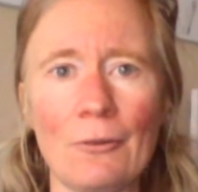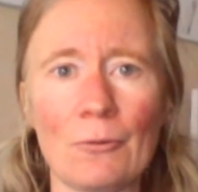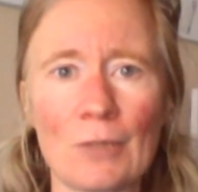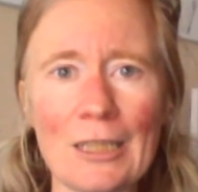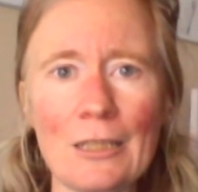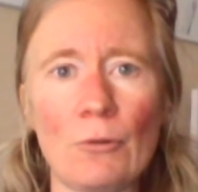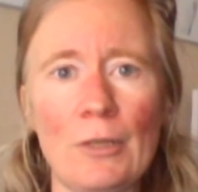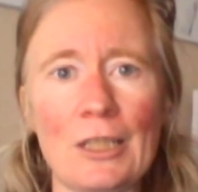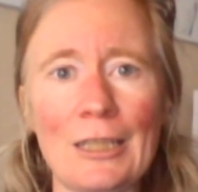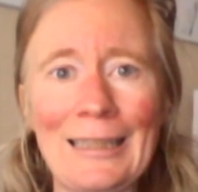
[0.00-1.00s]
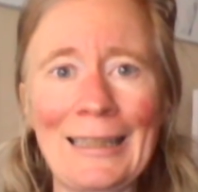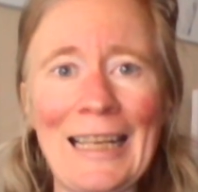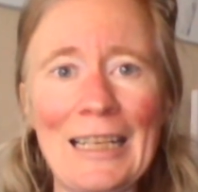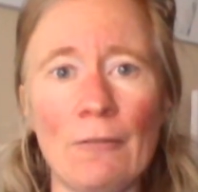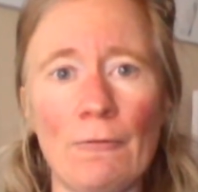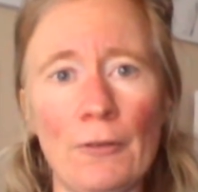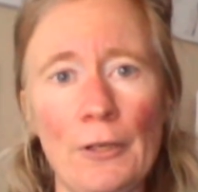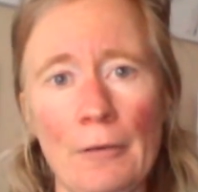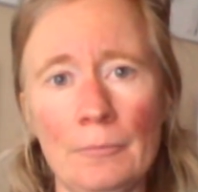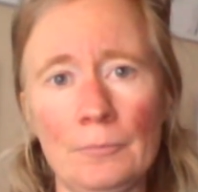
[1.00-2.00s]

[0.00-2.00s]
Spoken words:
they'll decrease it and let you free.